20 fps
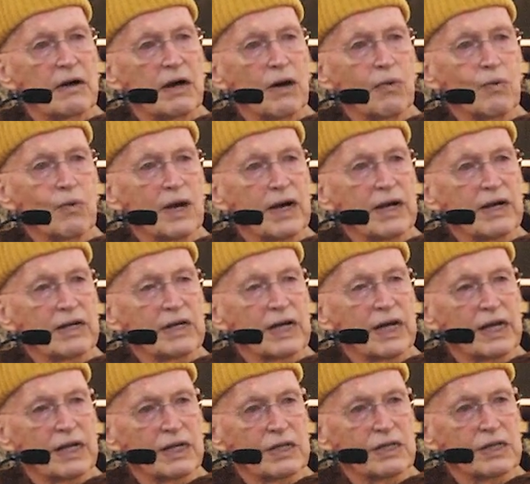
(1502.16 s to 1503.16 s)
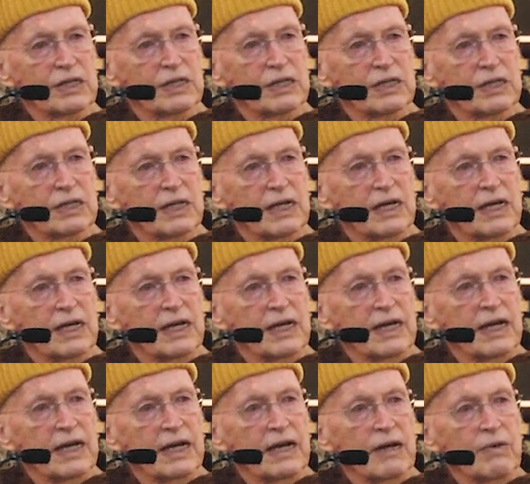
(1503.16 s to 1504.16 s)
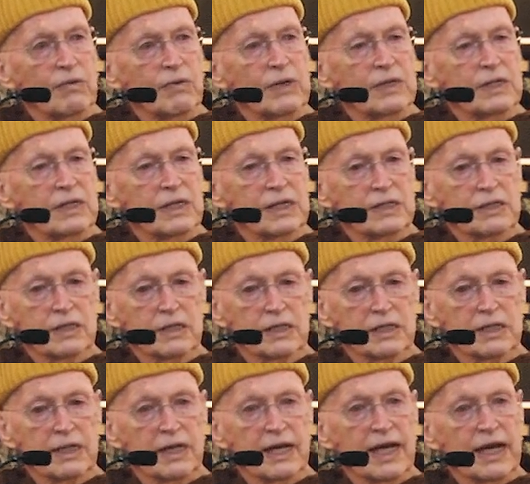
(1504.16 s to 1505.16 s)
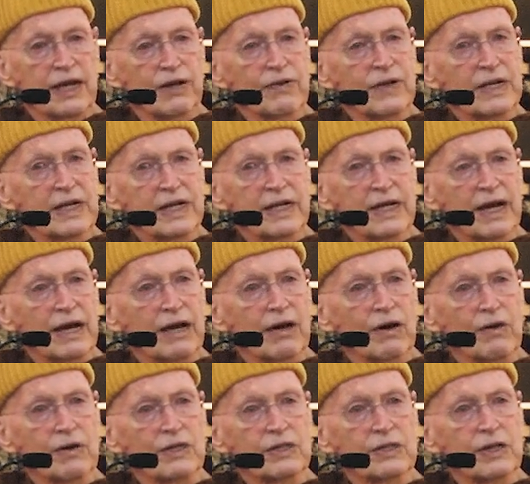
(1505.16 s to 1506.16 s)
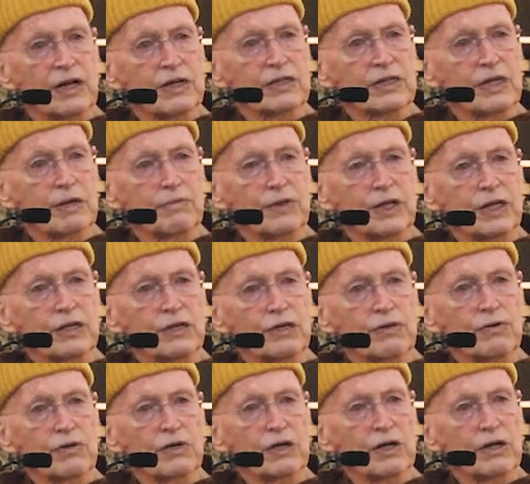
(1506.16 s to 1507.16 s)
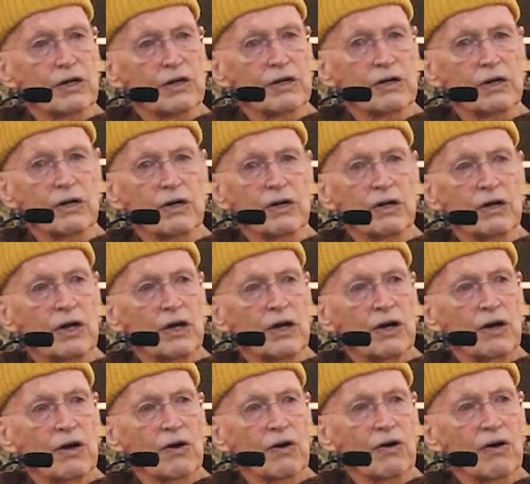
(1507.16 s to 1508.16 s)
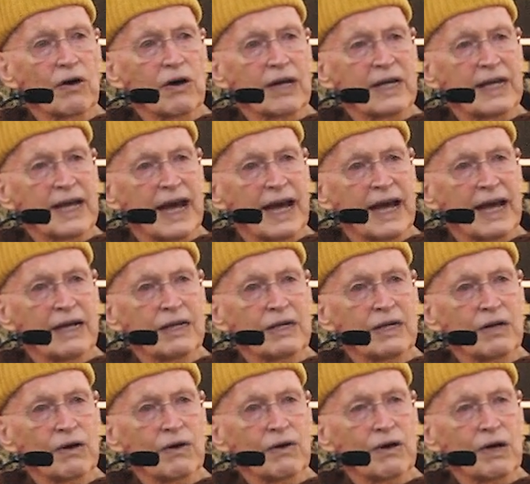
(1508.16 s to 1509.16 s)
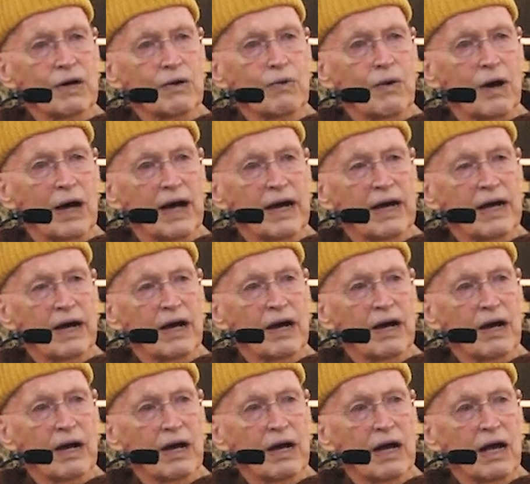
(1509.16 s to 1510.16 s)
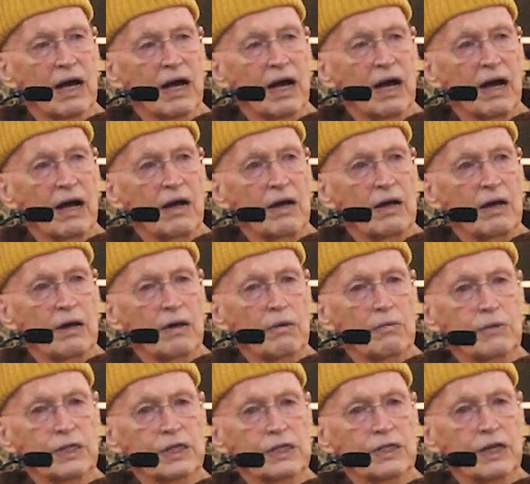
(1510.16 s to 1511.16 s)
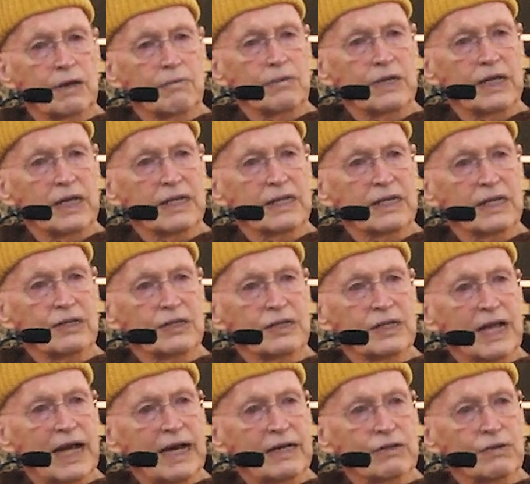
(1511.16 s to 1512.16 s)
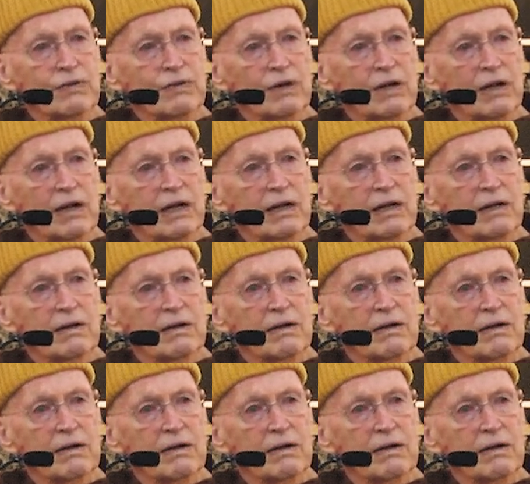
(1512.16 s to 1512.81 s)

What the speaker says: awareness, which is here and now. It's not something you learn or get or acquire, but something that's natural.